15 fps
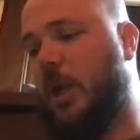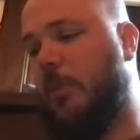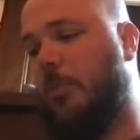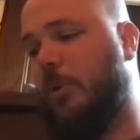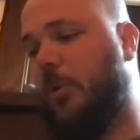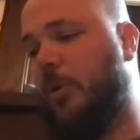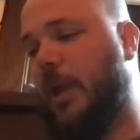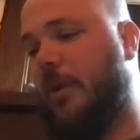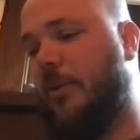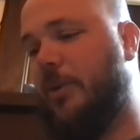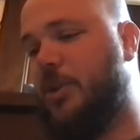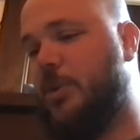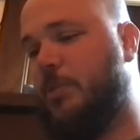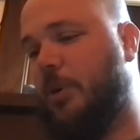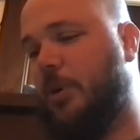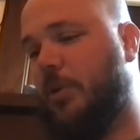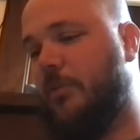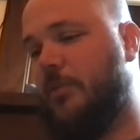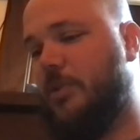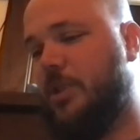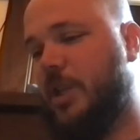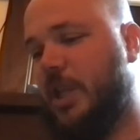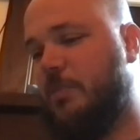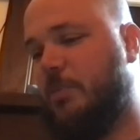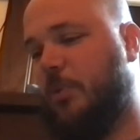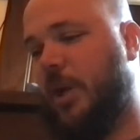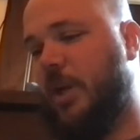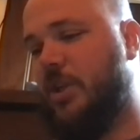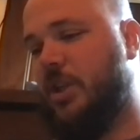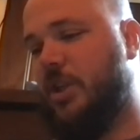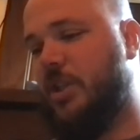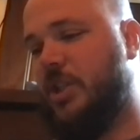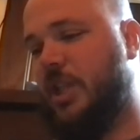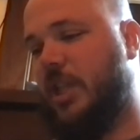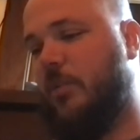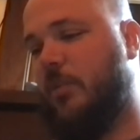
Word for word: I broke out in a spirit of desperation and said